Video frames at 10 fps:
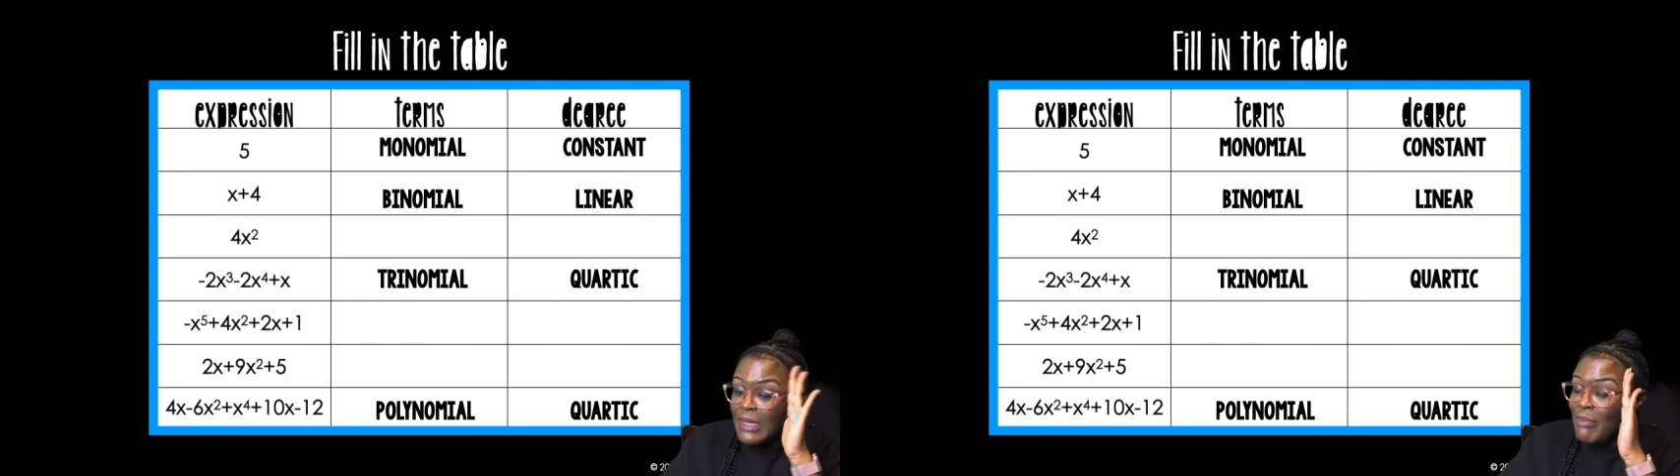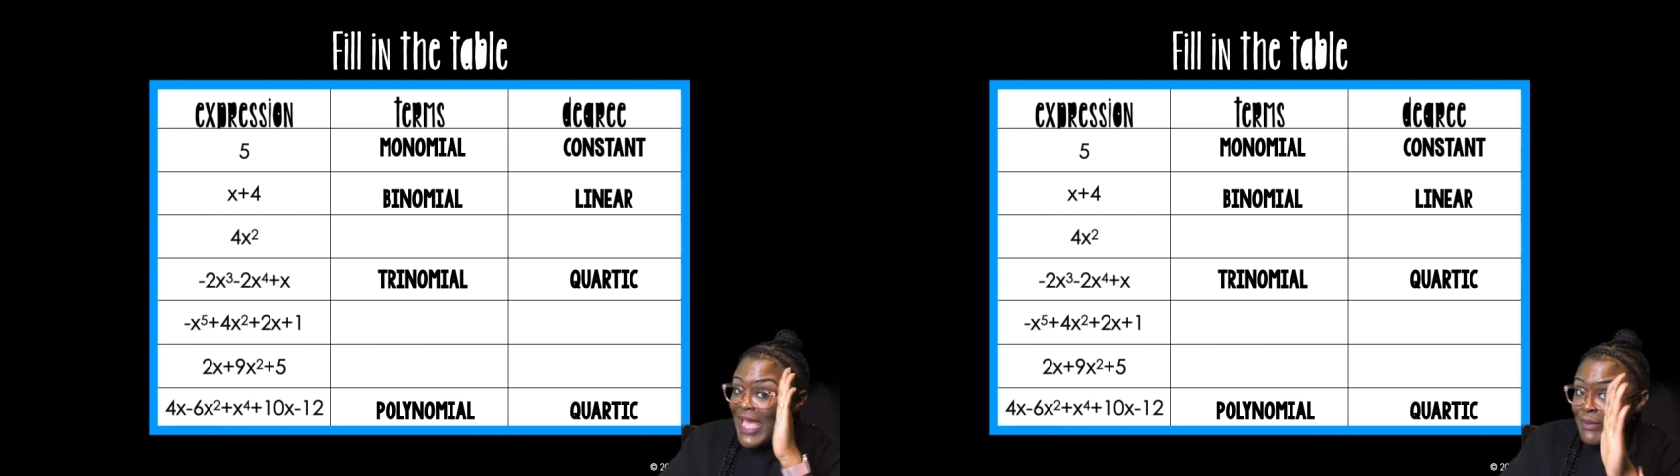
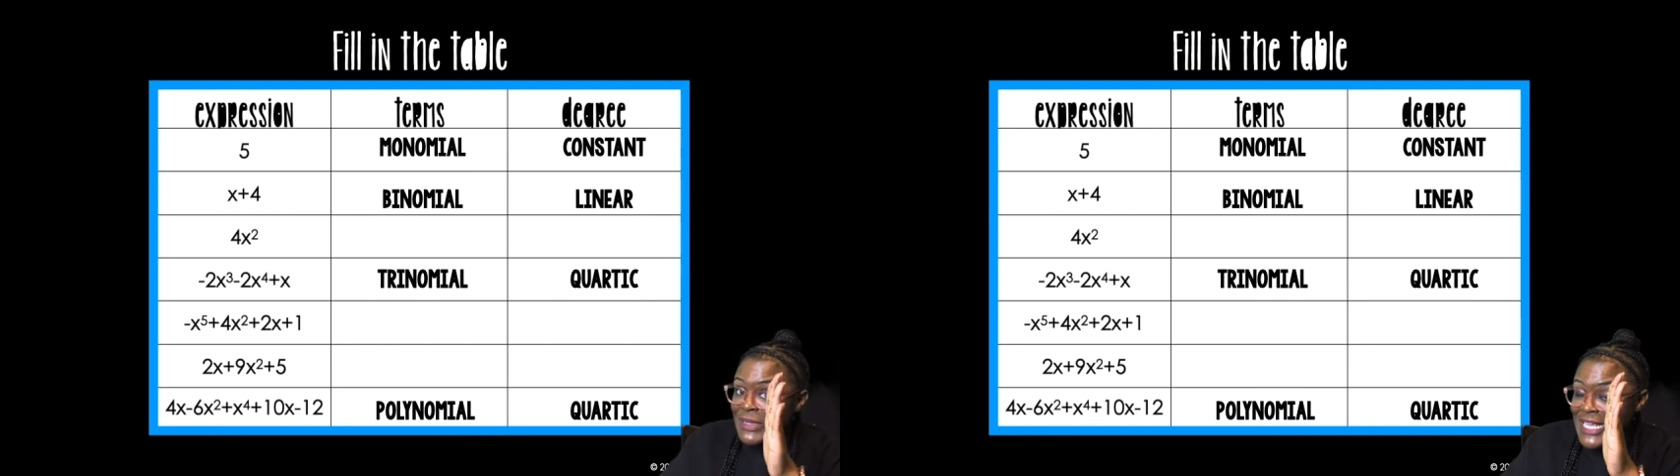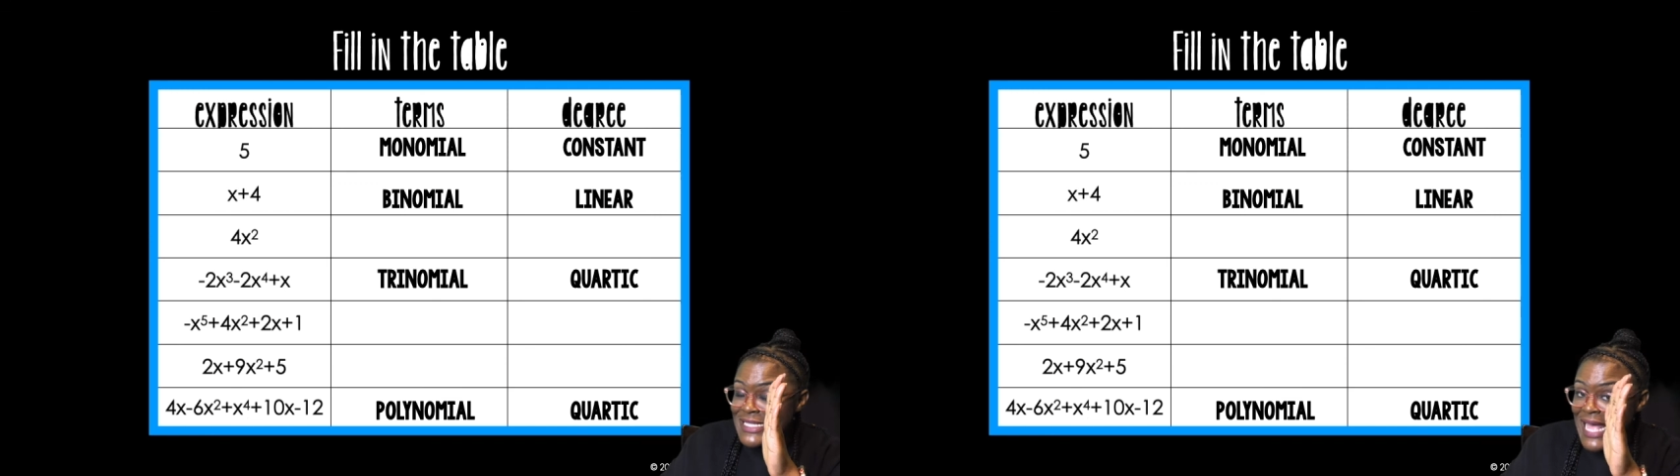by a
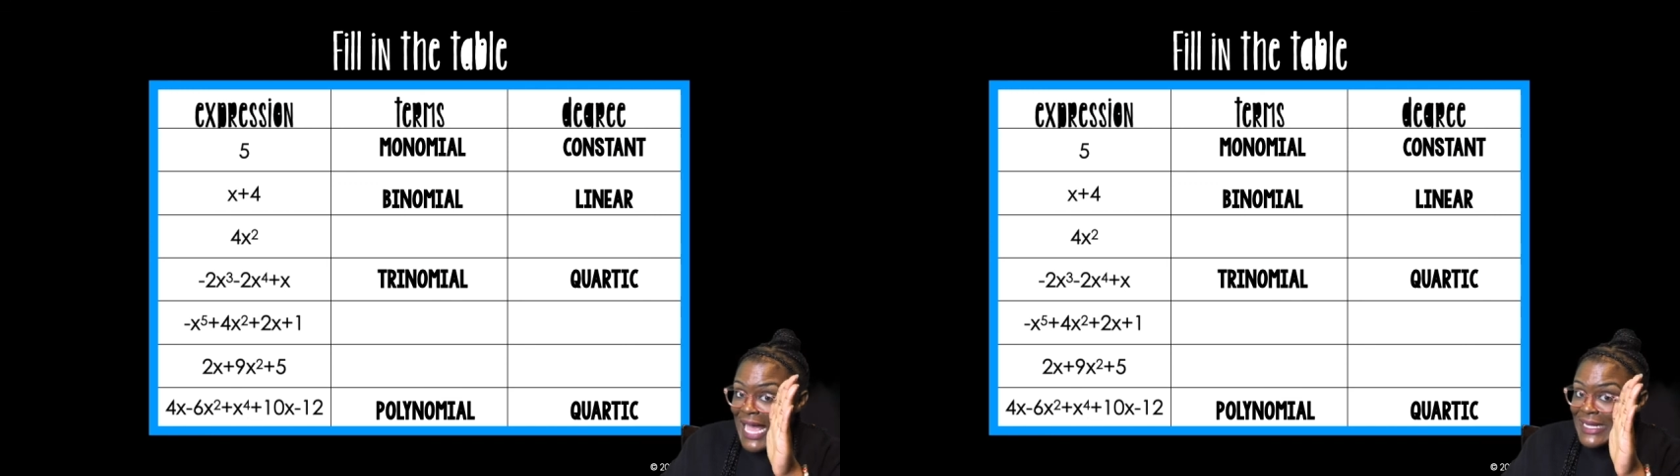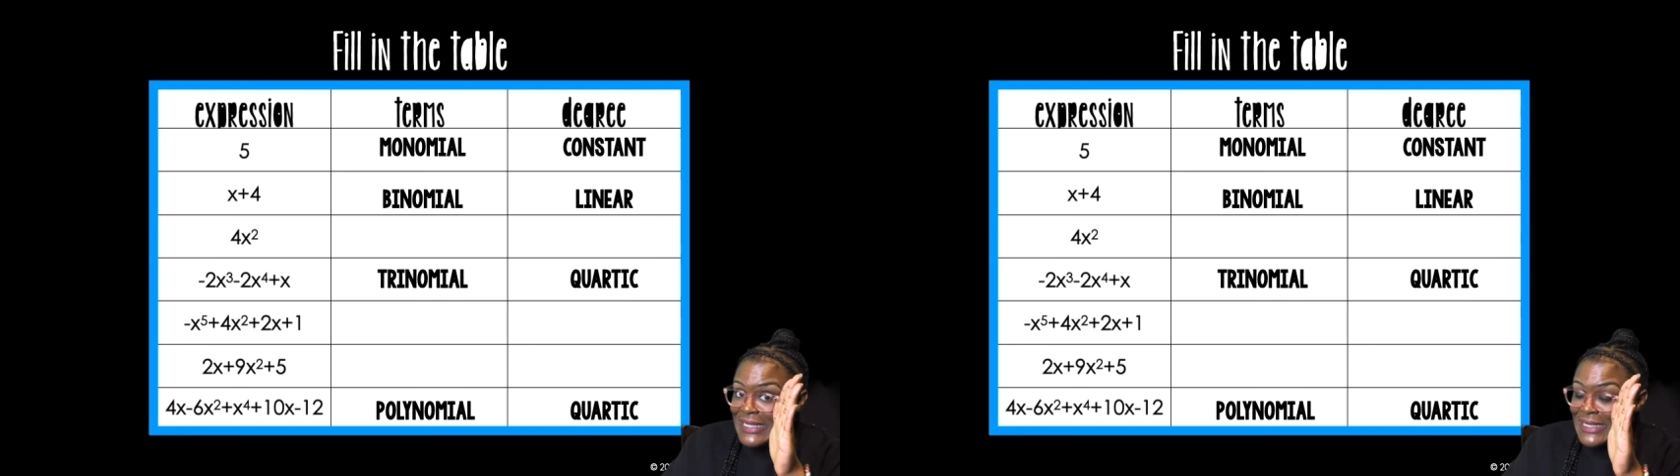plus
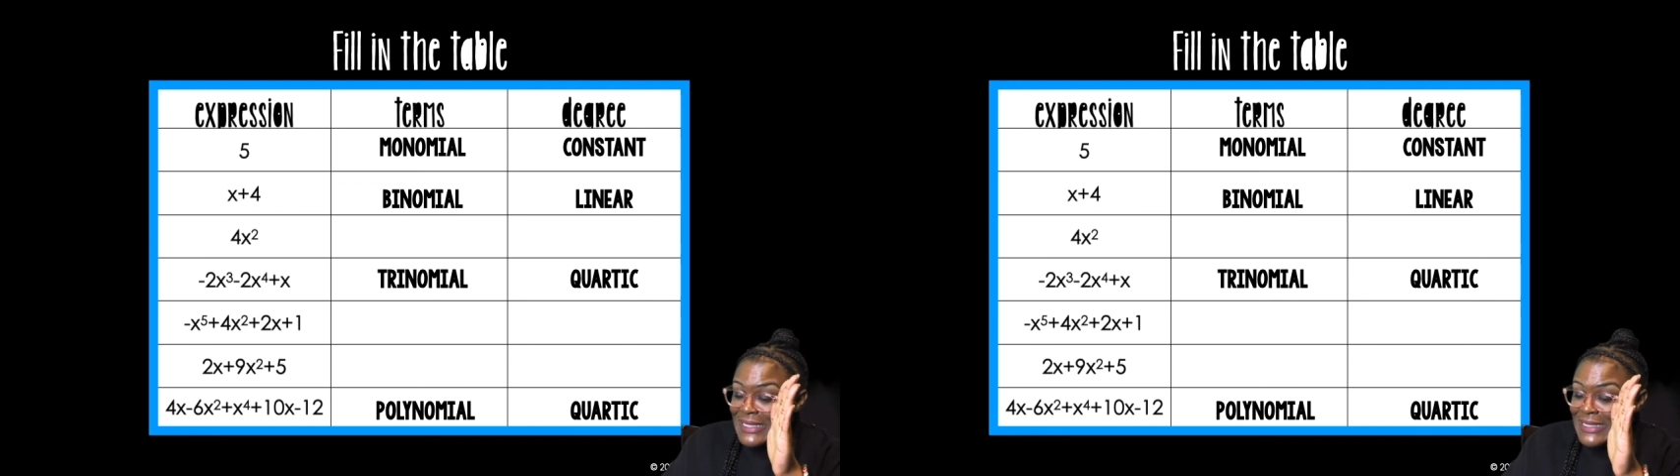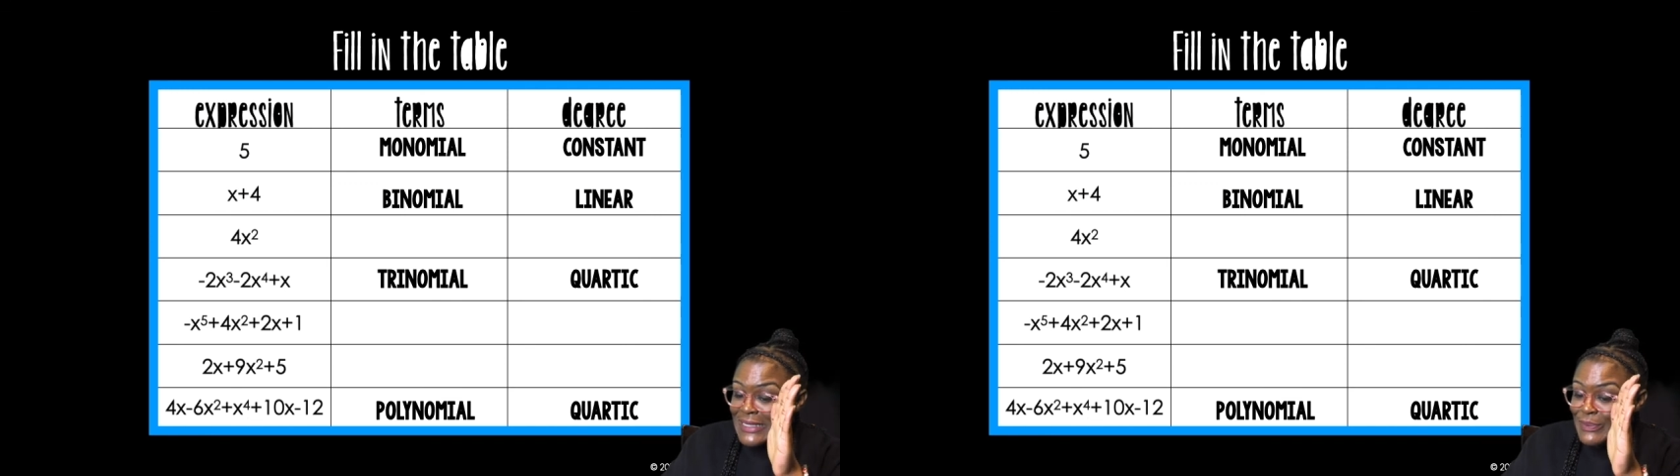sign.
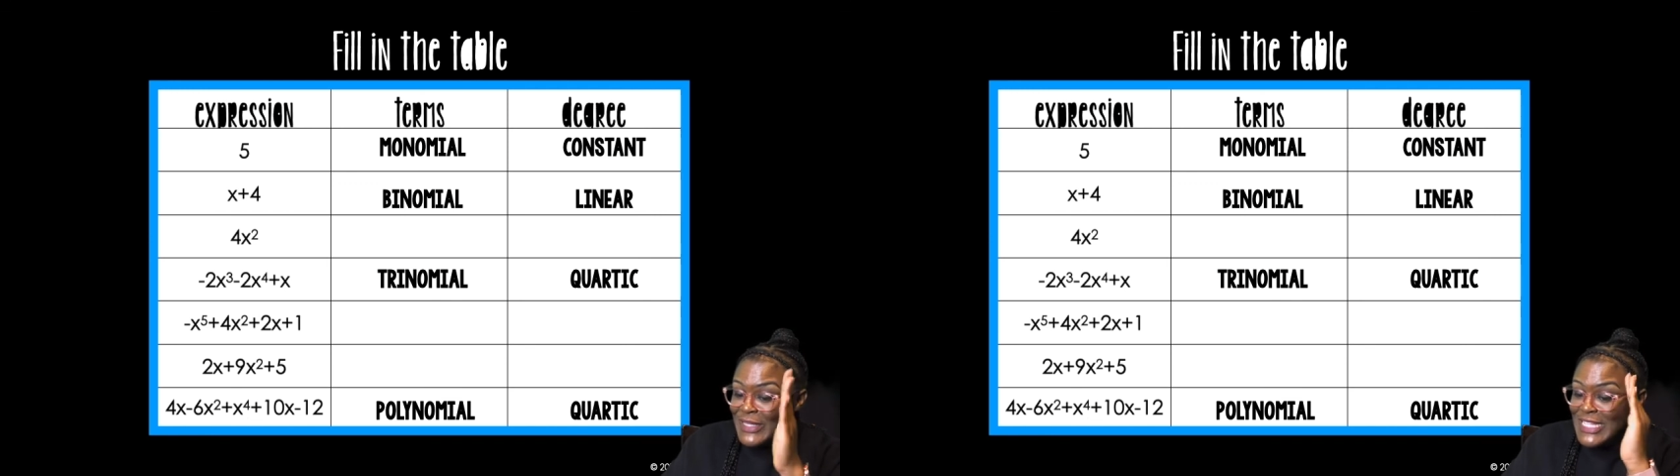But